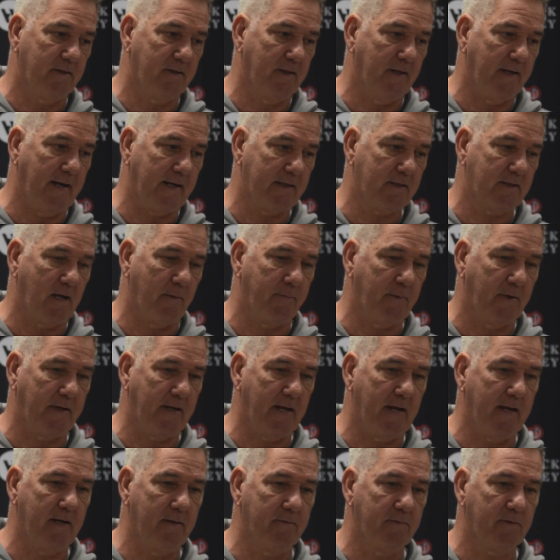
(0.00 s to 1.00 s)
the next couple of
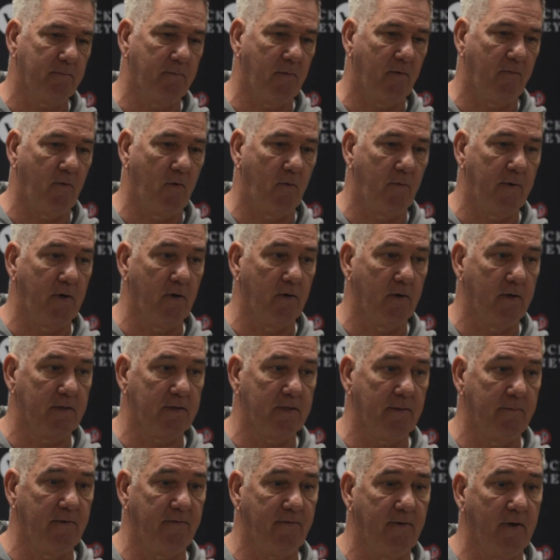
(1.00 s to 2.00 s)
games before we go to
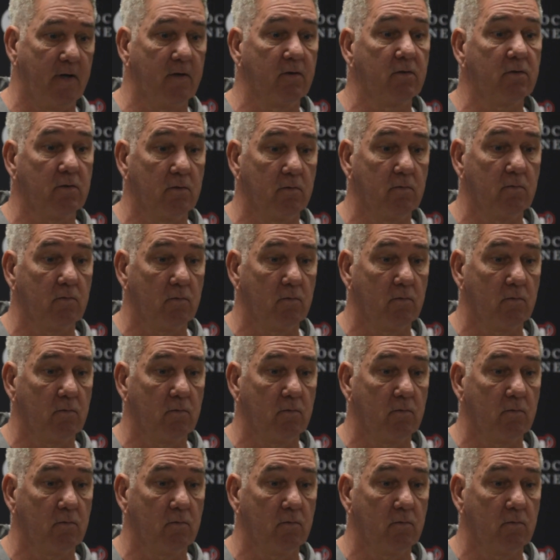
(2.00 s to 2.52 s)
semifinals?